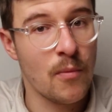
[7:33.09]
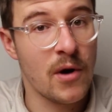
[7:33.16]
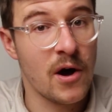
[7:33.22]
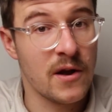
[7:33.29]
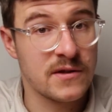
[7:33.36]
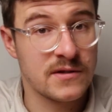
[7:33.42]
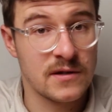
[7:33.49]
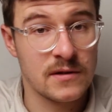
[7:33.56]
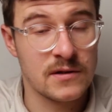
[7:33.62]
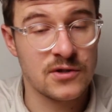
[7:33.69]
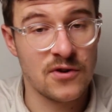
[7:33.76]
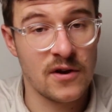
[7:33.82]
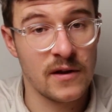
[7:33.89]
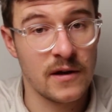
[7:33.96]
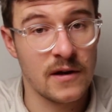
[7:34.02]
miners in
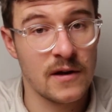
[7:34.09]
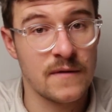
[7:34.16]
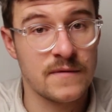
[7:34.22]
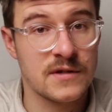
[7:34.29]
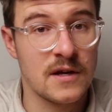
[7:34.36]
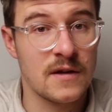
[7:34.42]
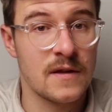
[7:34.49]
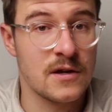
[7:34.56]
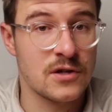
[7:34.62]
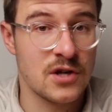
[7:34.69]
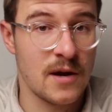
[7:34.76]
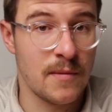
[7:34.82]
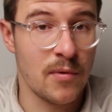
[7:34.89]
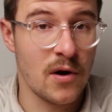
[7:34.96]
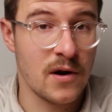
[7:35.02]
Australia have seen their
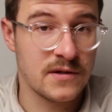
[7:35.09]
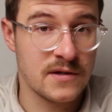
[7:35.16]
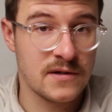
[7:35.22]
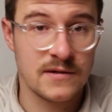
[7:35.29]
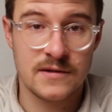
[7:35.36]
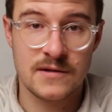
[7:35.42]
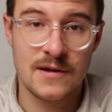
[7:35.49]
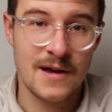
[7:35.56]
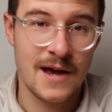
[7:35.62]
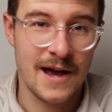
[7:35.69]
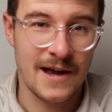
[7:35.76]
share prices